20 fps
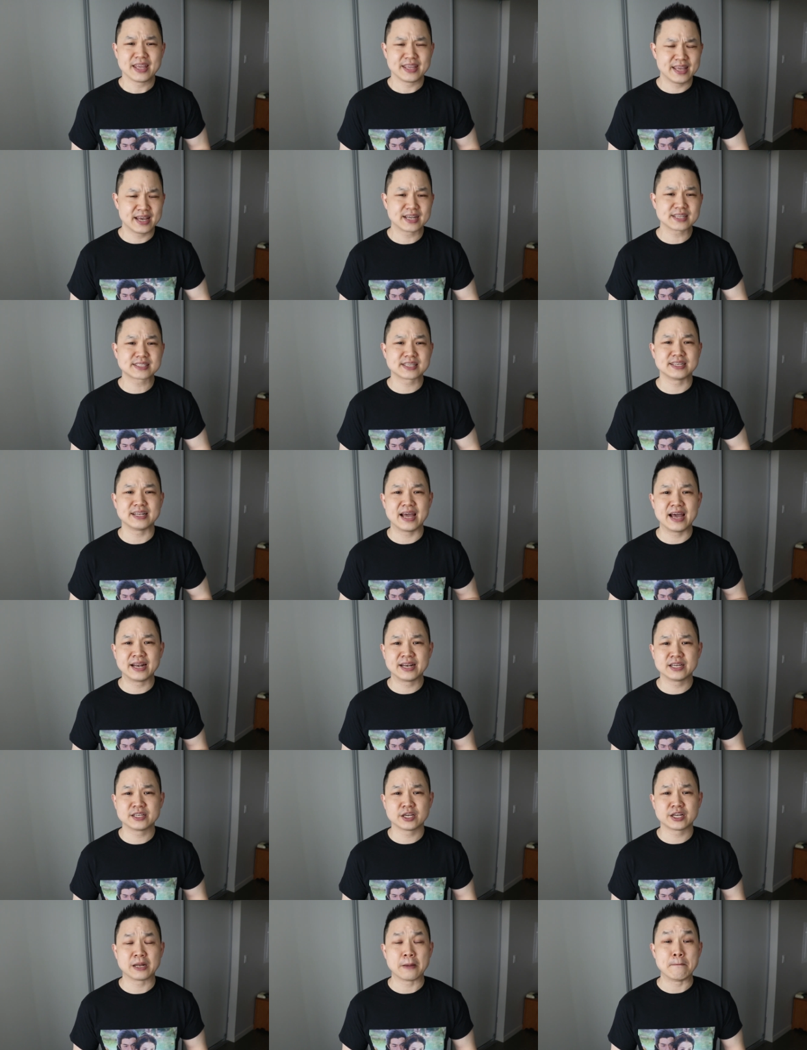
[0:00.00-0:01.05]
Yes, it
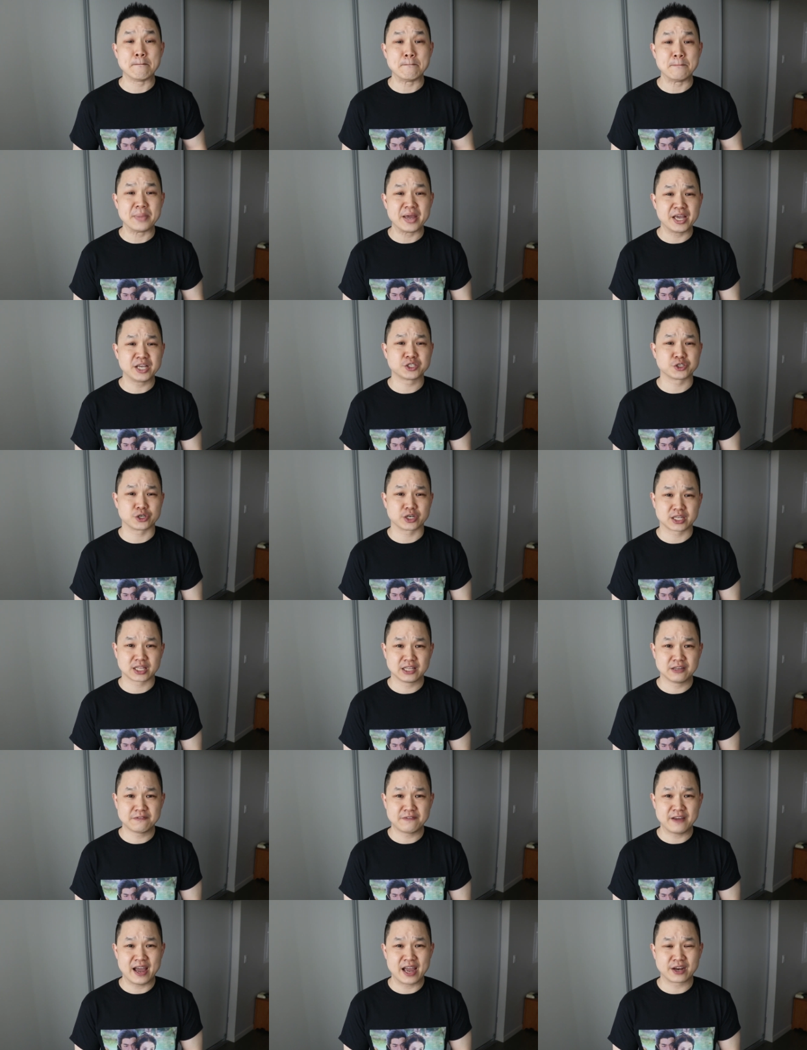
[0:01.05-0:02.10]
ended on a major
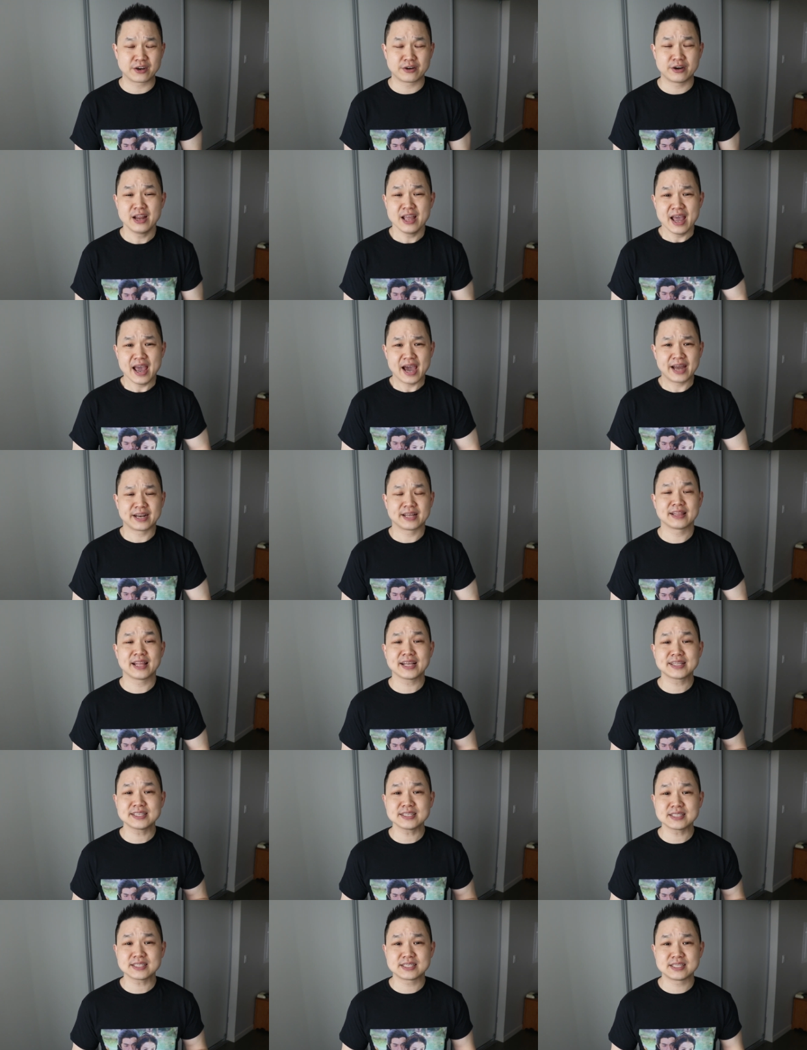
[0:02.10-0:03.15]
cliffhanger, and I'd
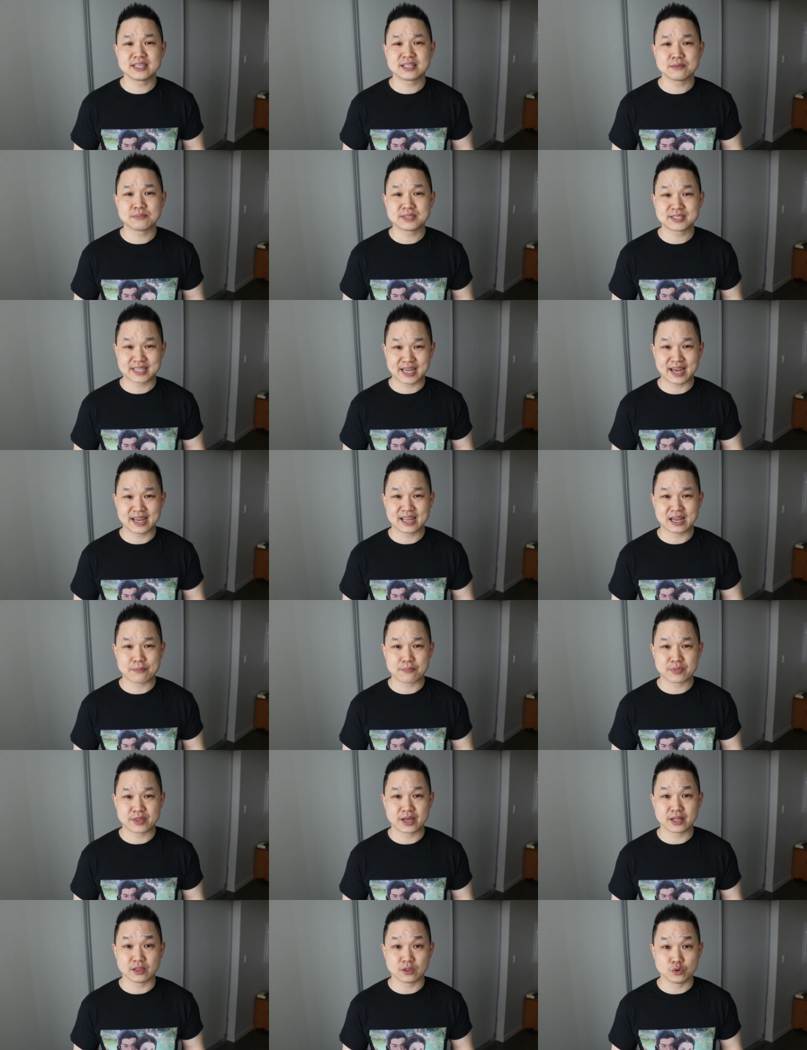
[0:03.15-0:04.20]
like to see them tie
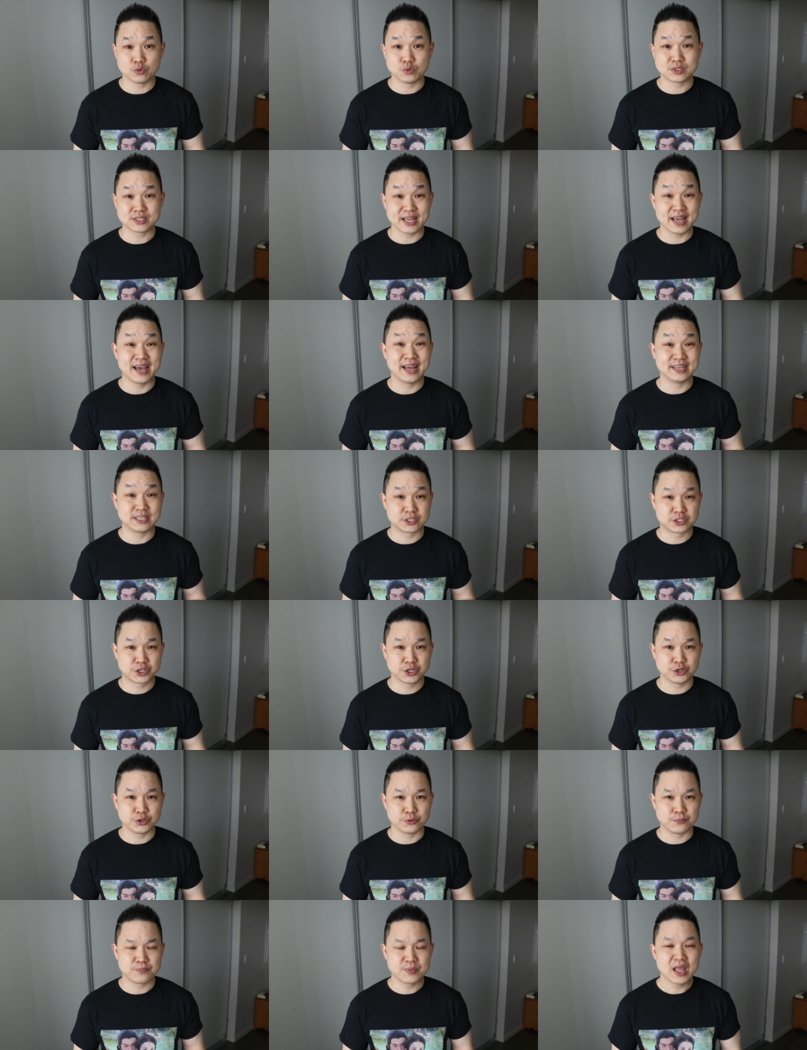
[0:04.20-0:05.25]
up that loose end
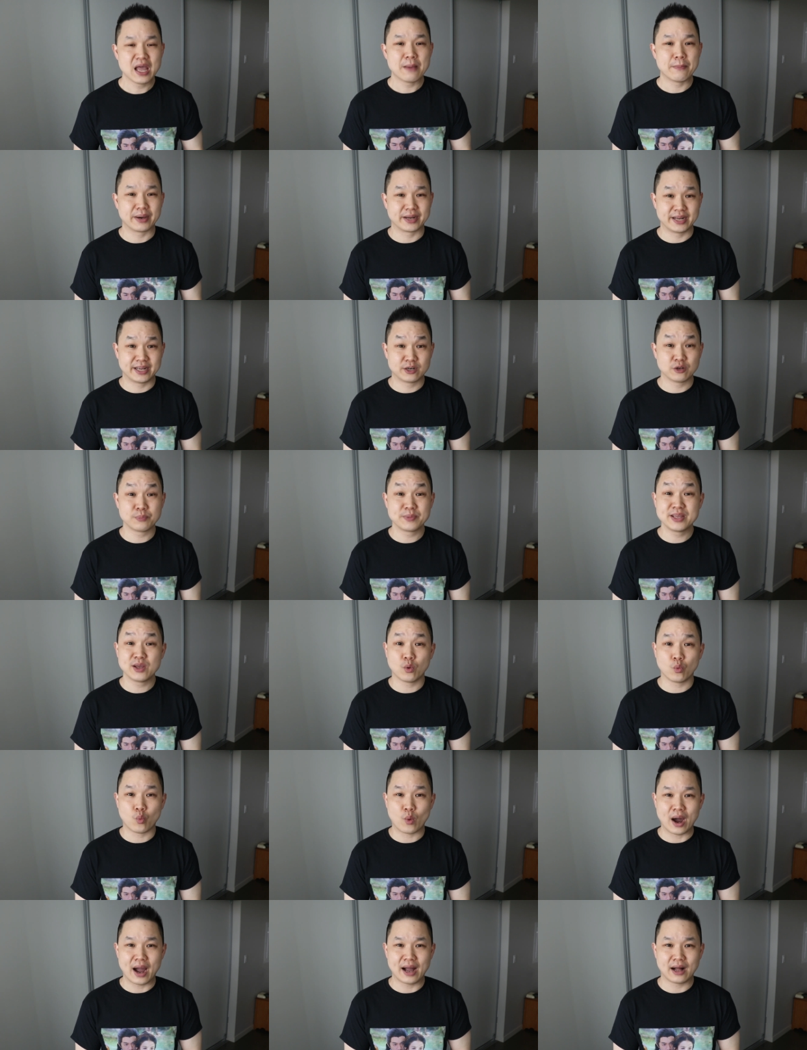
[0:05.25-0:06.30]
too, but it'll be a
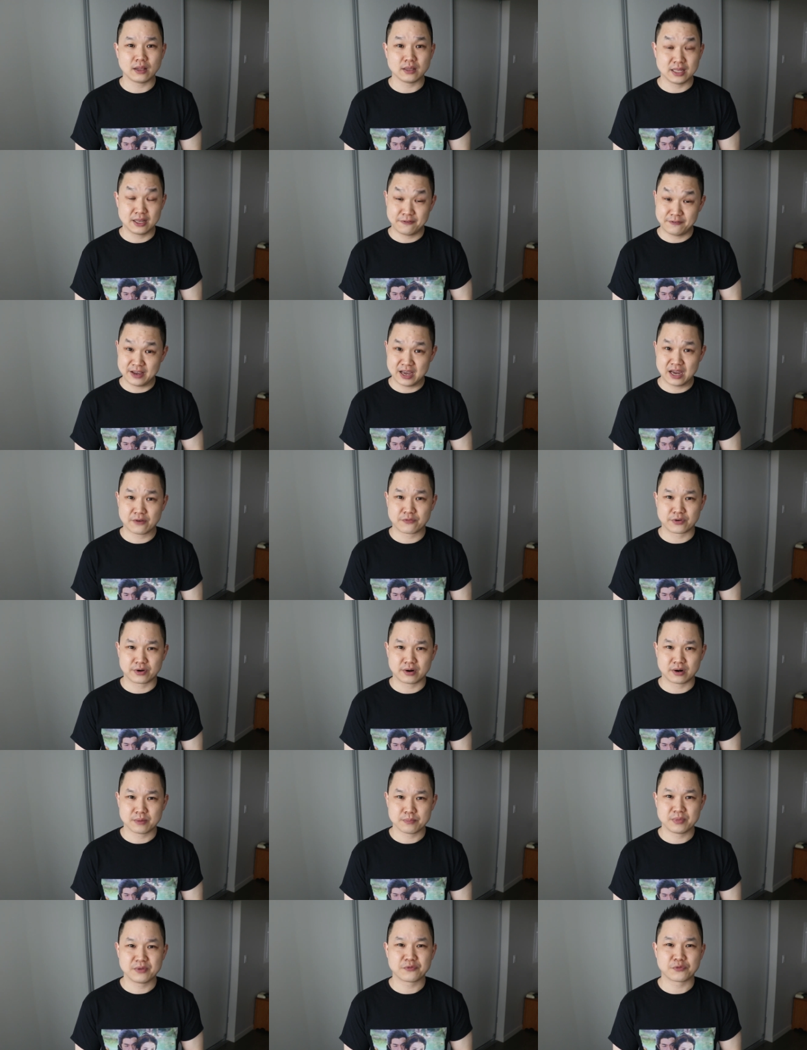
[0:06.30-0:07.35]
while, if
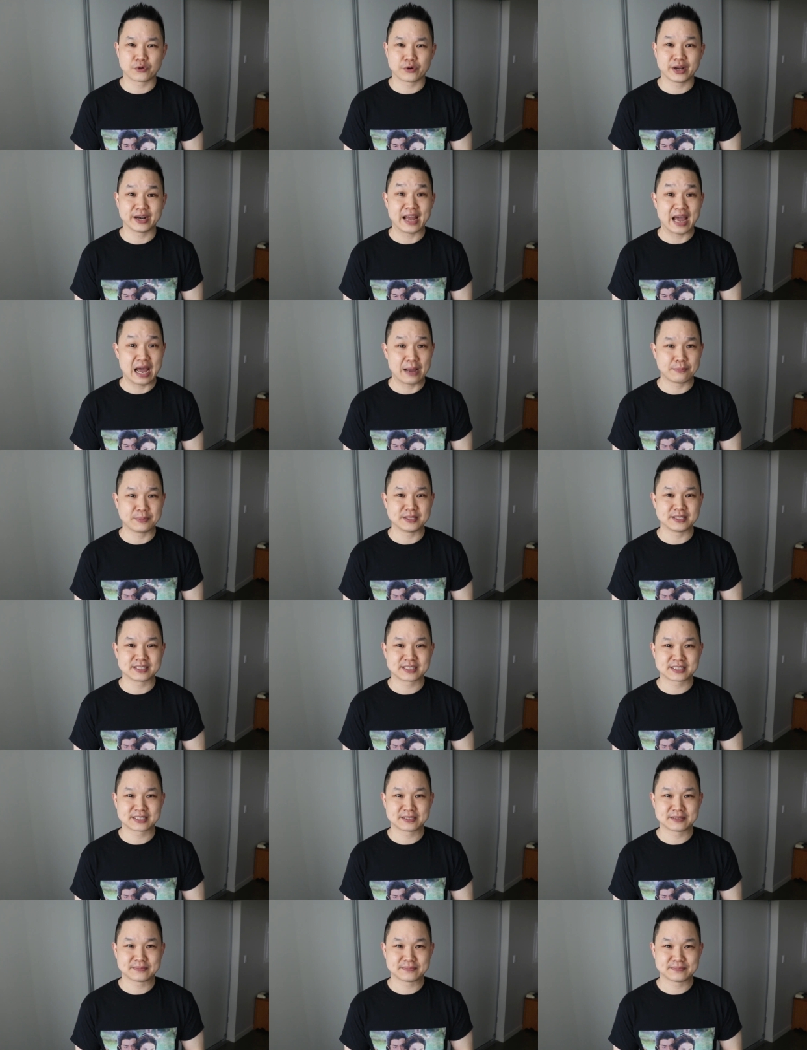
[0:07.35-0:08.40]
ever, before it
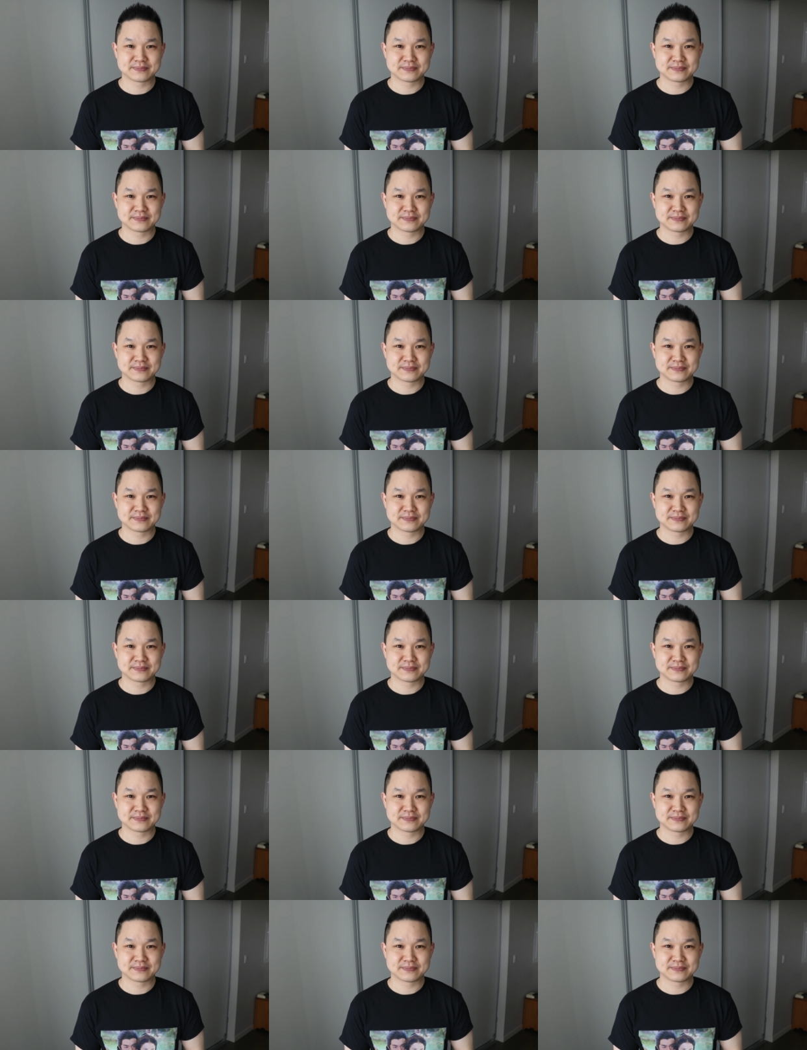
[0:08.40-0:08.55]
happens.